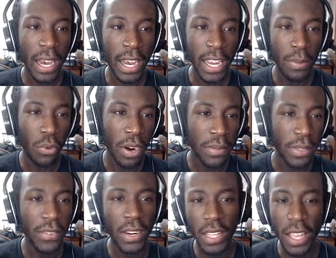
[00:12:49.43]
I am
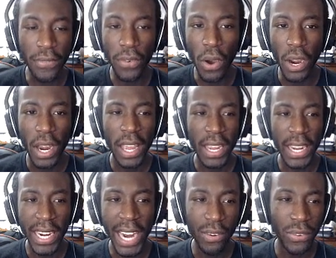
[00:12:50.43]
Grimsley of the Elite Four,
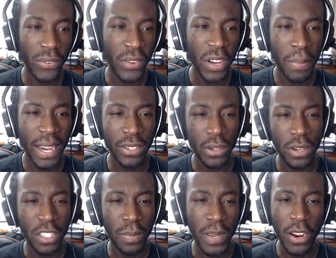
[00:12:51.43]
and I will fulfill my
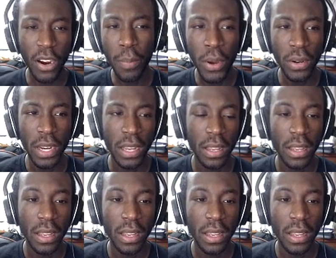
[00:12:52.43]
duty to be your opponent.